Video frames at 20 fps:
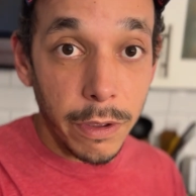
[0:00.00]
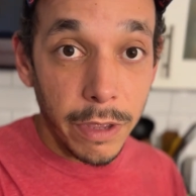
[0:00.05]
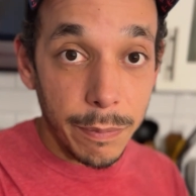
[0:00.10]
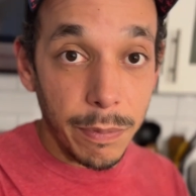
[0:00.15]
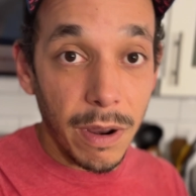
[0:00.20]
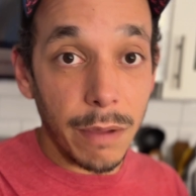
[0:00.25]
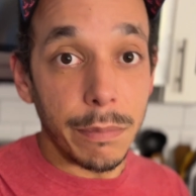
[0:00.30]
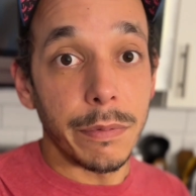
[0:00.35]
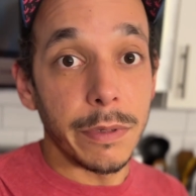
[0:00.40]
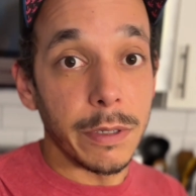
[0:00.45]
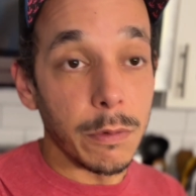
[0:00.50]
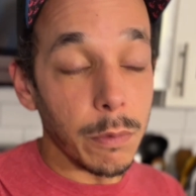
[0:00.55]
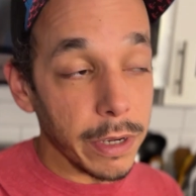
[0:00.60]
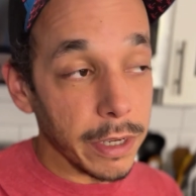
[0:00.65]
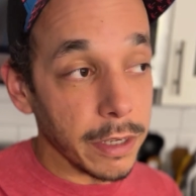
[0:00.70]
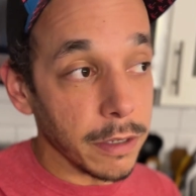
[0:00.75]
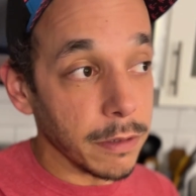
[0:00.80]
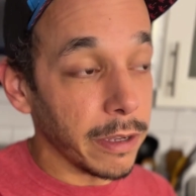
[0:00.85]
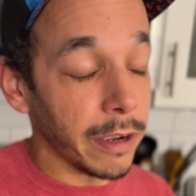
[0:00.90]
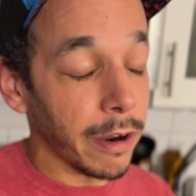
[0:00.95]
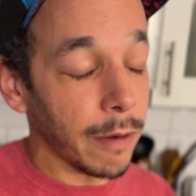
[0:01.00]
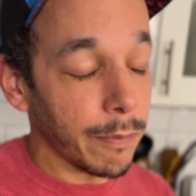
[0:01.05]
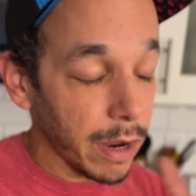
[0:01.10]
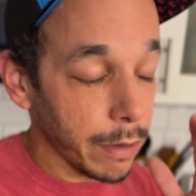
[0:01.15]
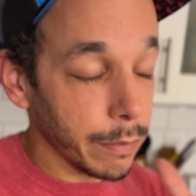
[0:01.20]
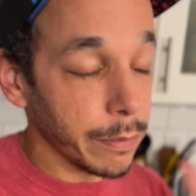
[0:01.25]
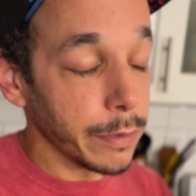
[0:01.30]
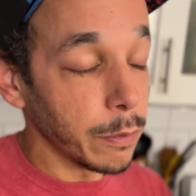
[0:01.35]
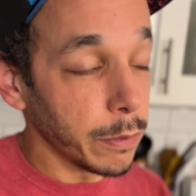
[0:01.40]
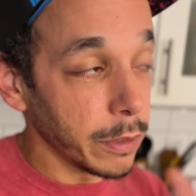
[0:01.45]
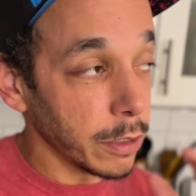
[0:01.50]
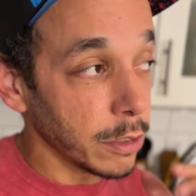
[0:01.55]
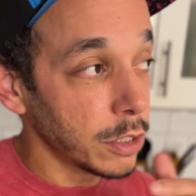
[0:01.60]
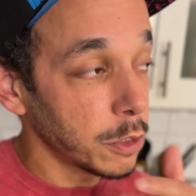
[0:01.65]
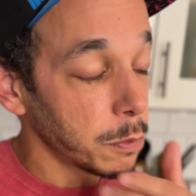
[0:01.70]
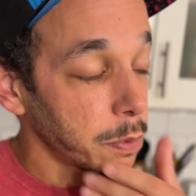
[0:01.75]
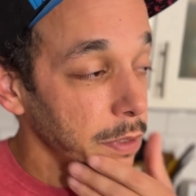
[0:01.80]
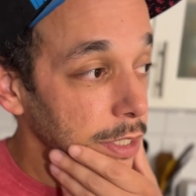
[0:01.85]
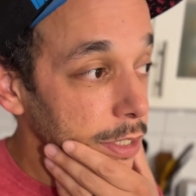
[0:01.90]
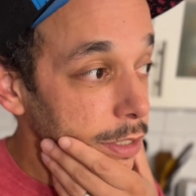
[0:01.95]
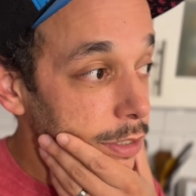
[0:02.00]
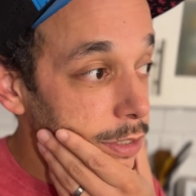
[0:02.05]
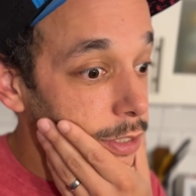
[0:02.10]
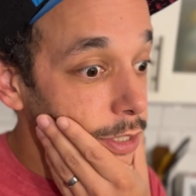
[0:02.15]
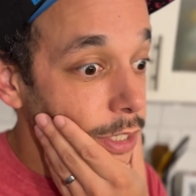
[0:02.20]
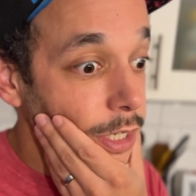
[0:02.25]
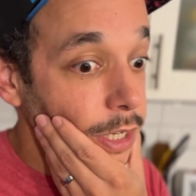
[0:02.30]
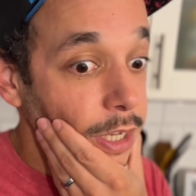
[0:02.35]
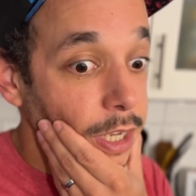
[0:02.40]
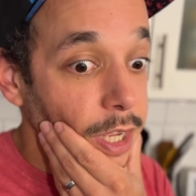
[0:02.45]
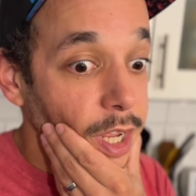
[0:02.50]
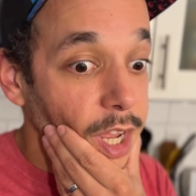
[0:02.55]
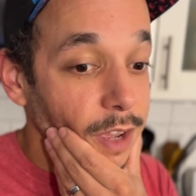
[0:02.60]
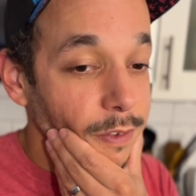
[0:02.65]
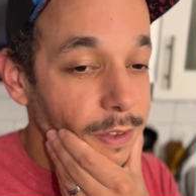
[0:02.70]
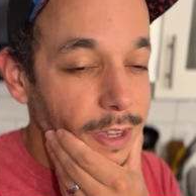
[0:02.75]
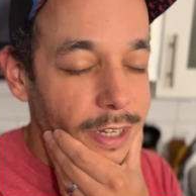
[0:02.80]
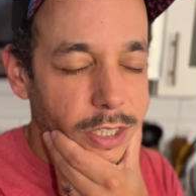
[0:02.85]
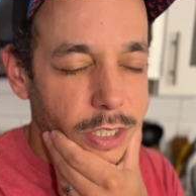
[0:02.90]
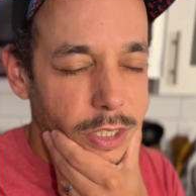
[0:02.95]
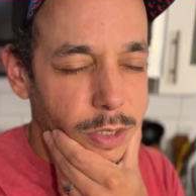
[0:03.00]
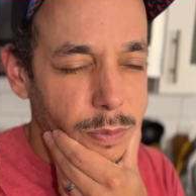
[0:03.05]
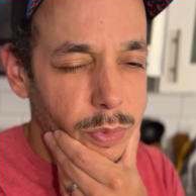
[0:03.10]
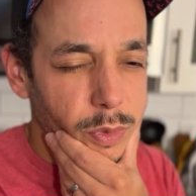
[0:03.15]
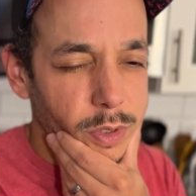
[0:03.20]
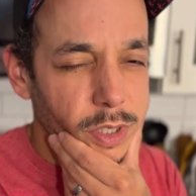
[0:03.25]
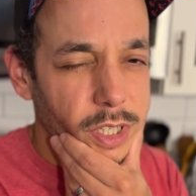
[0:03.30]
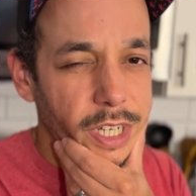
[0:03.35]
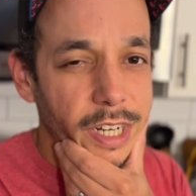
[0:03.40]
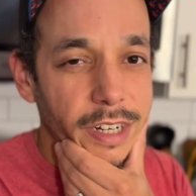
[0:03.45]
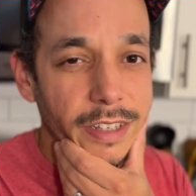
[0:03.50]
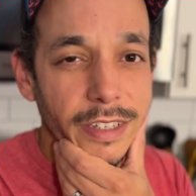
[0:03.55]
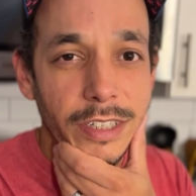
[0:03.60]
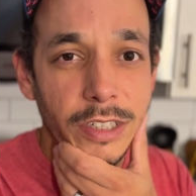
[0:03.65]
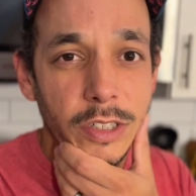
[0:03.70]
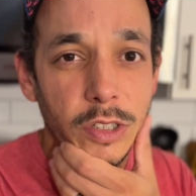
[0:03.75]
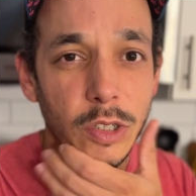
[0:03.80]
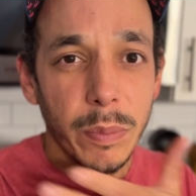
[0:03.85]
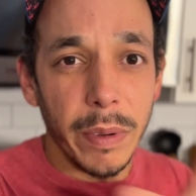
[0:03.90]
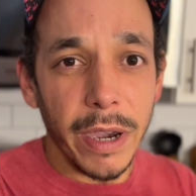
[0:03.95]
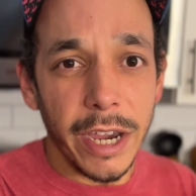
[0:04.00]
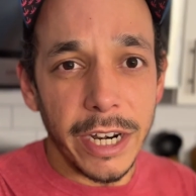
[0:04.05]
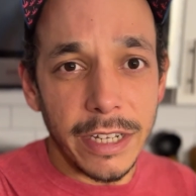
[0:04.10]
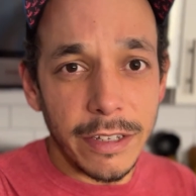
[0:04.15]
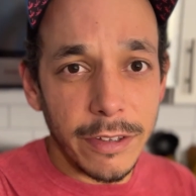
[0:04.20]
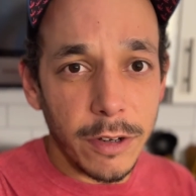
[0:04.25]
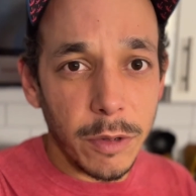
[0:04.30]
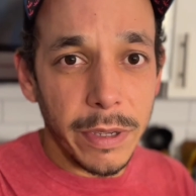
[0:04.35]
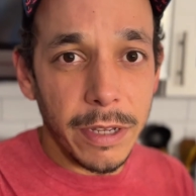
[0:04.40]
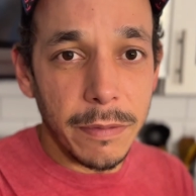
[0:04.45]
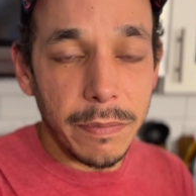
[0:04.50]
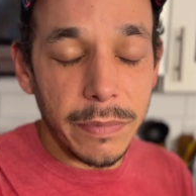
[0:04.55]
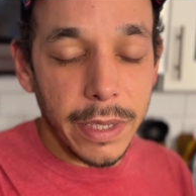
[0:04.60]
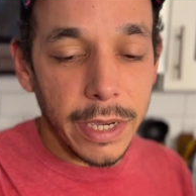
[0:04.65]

I probably will, just because I think it's just important to kind of listen to your body a little bit.